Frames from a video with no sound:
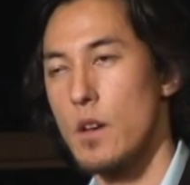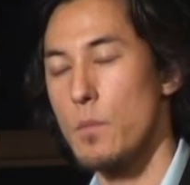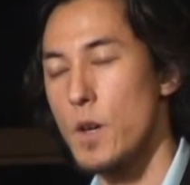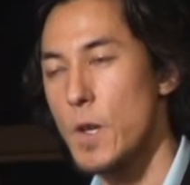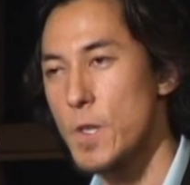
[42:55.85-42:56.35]

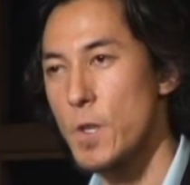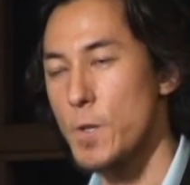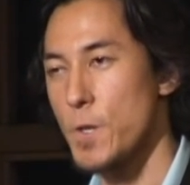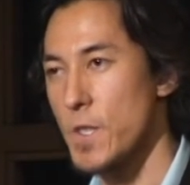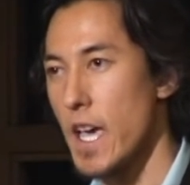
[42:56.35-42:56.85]
Because in our
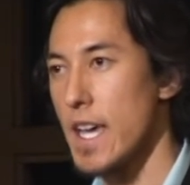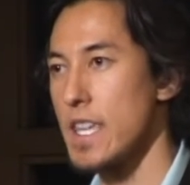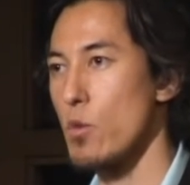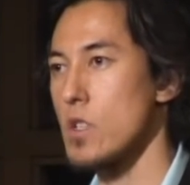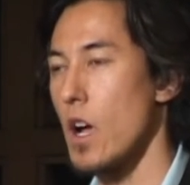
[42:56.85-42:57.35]

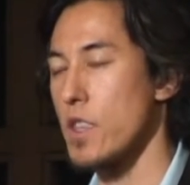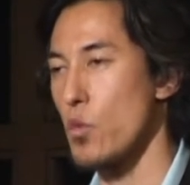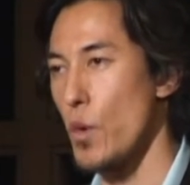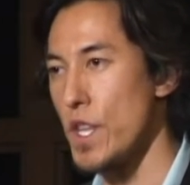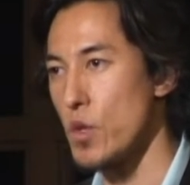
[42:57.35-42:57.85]
society, we're taught
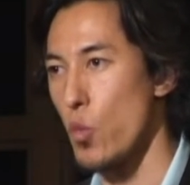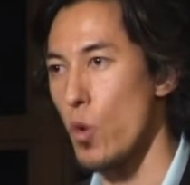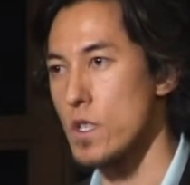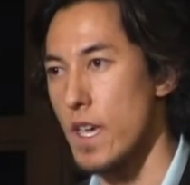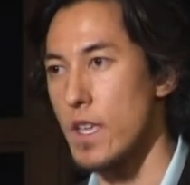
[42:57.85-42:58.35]
that we need
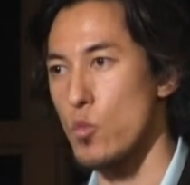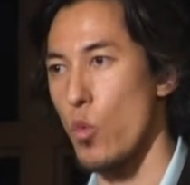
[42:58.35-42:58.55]
war to end